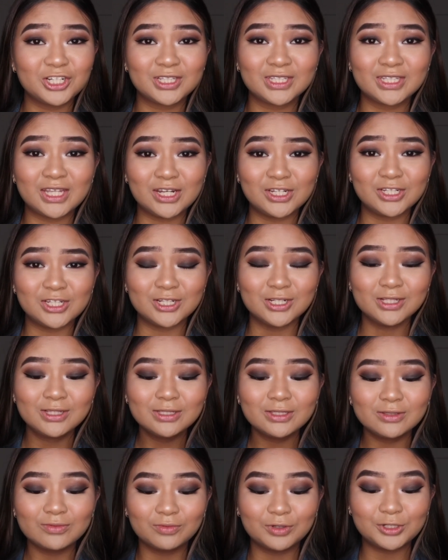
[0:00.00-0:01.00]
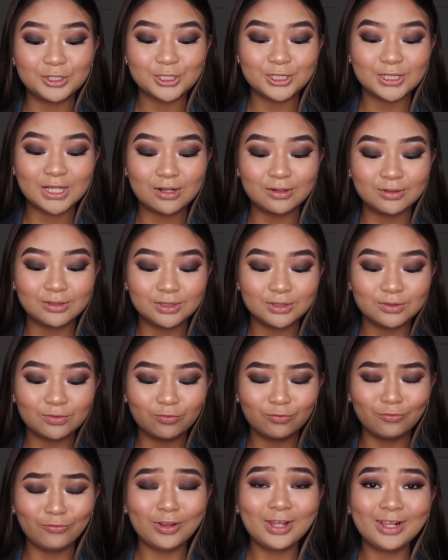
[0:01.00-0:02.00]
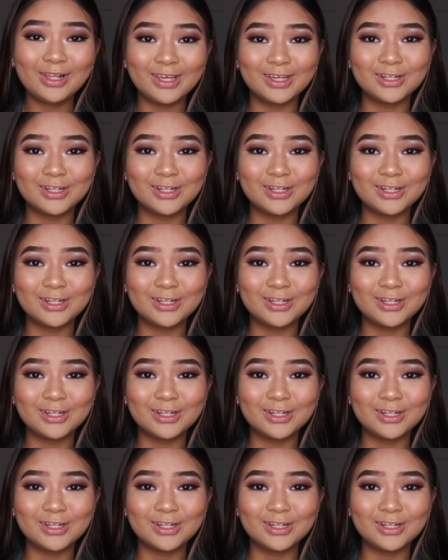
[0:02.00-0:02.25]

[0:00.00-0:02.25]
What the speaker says: extensions, which sounds really